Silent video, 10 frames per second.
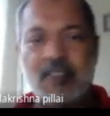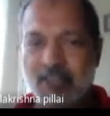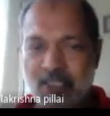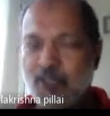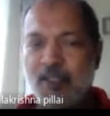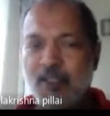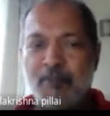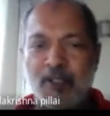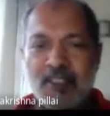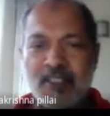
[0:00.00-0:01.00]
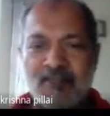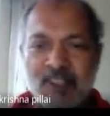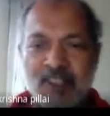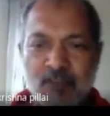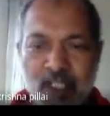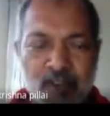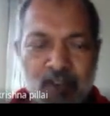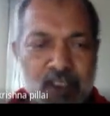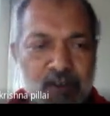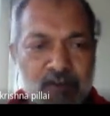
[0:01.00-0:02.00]
That is not the point which we are
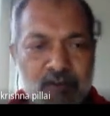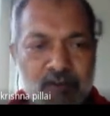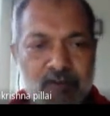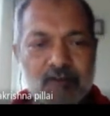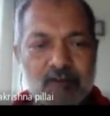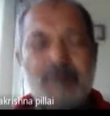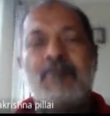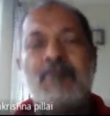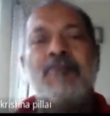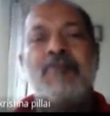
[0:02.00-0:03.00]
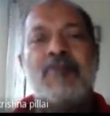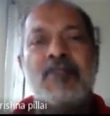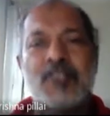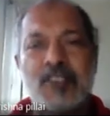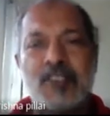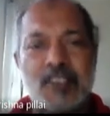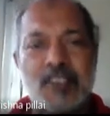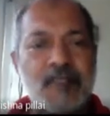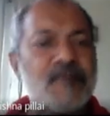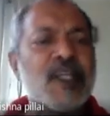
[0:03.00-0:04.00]
going to discuss
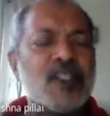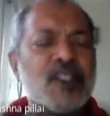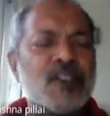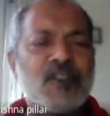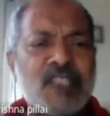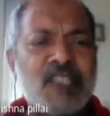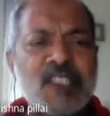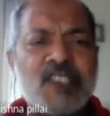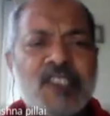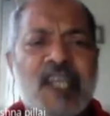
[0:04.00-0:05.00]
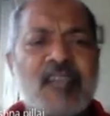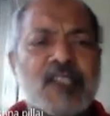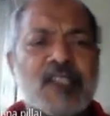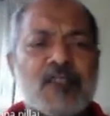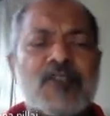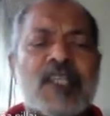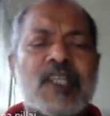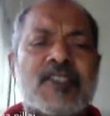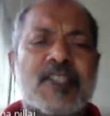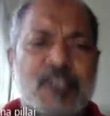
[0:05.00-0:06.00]
here. So each tank circuit
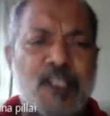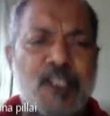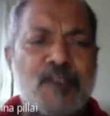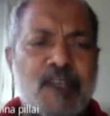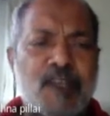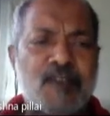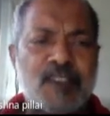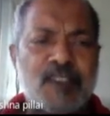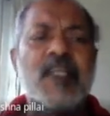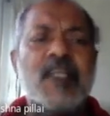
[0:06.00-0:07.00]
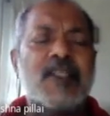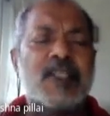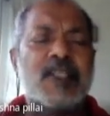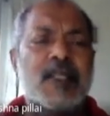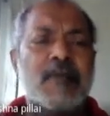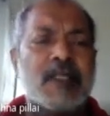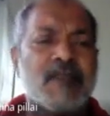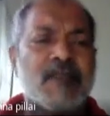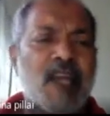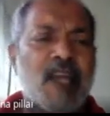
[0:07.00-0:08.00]
has a resonance frequency decided by
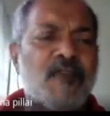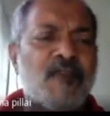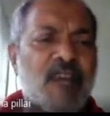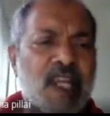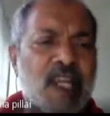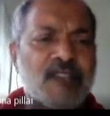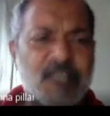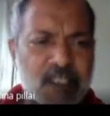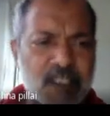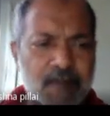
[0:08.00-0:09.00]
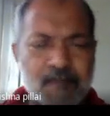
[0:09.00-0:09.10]
the value of L and C.